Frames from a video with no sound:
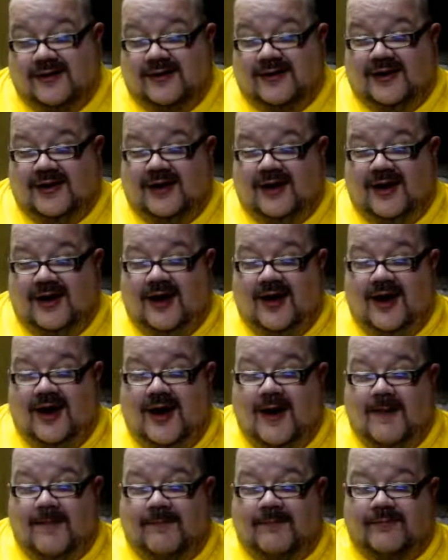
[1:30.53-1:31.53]

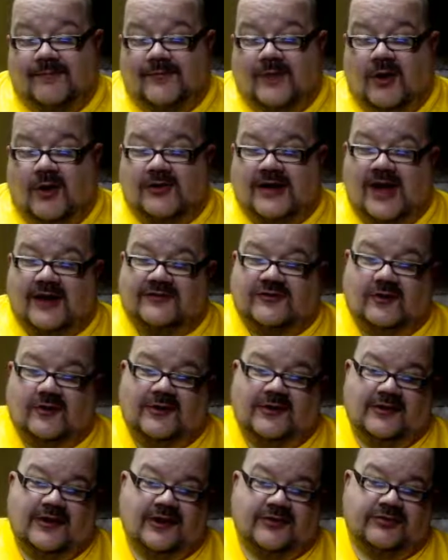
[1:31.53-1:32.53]
Okay, so we
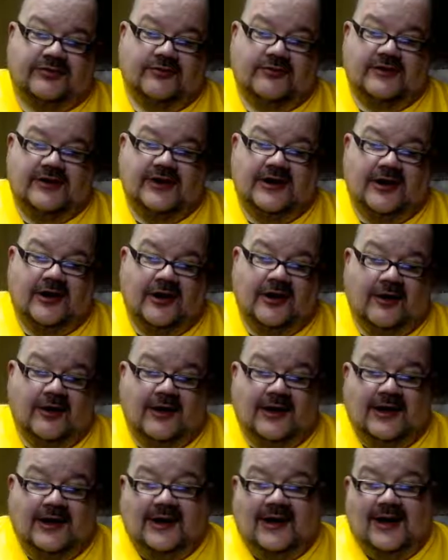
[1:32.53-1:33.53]
look through here,
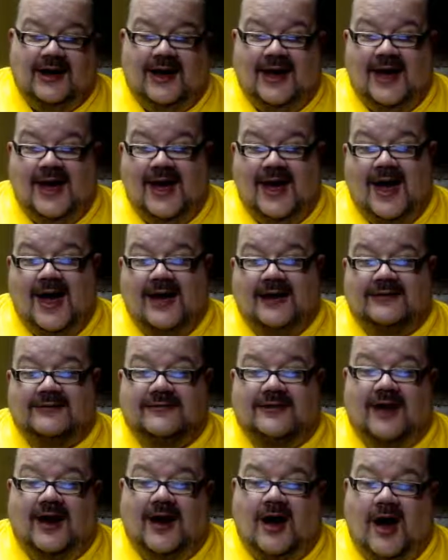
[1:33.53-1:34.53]
and
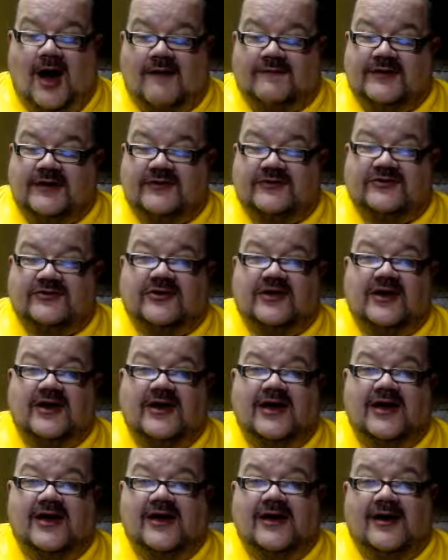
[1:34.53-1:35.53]

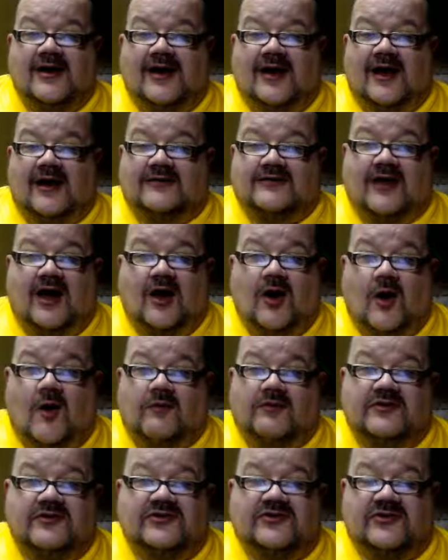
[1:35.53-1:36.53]
obviously, as I
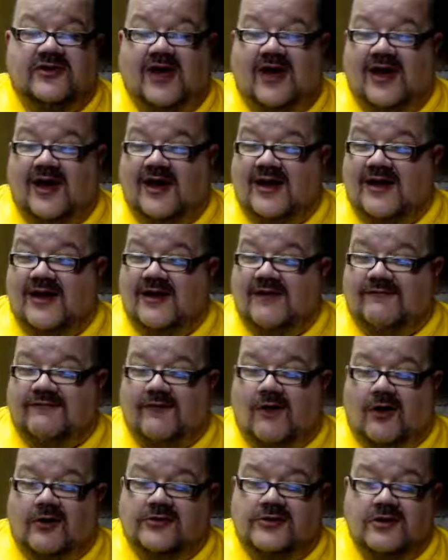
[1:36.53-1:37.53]
always say, if
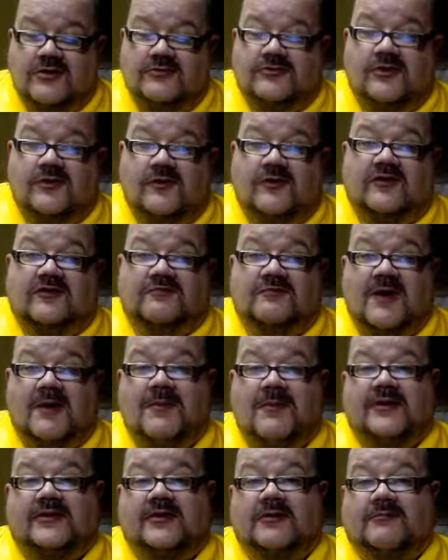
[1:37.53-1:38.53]
all you do is
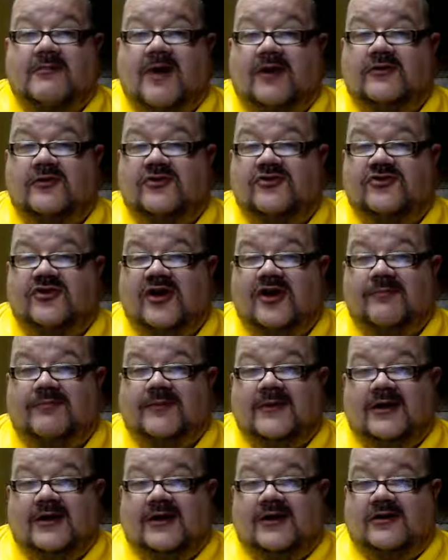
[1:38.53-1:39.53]
mimic the mothership,
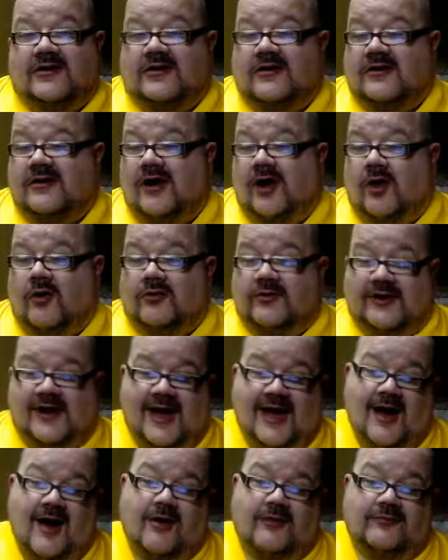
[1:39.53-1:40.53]
you don't
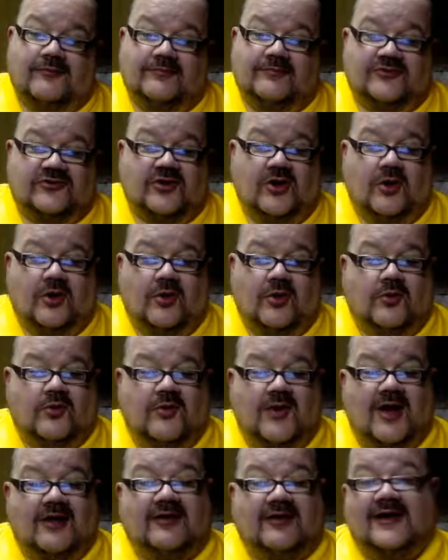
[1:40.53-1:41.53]
count. So
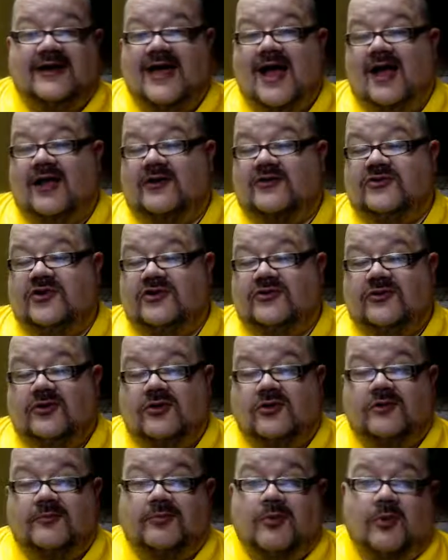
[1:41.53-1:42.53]
LA Galaxy
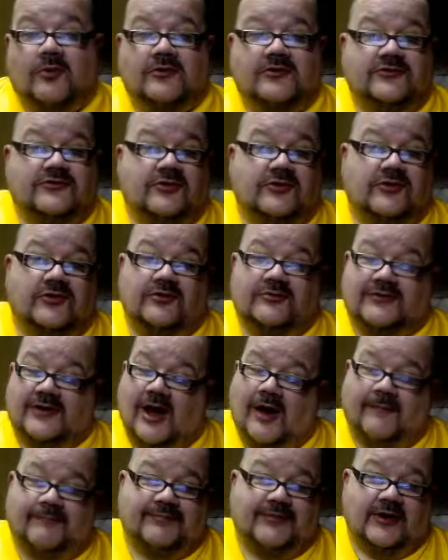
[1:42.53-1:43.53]
2, Portland 2,
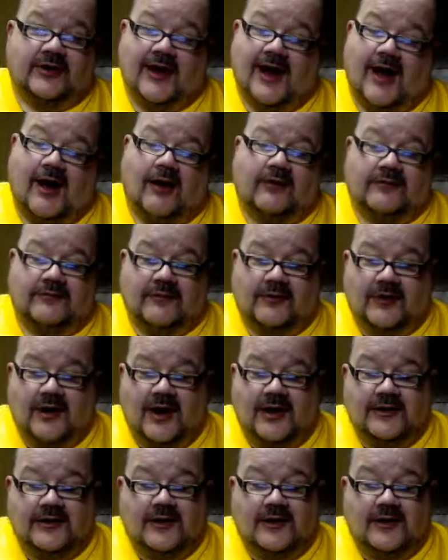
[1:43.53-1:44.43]
now they're out, right?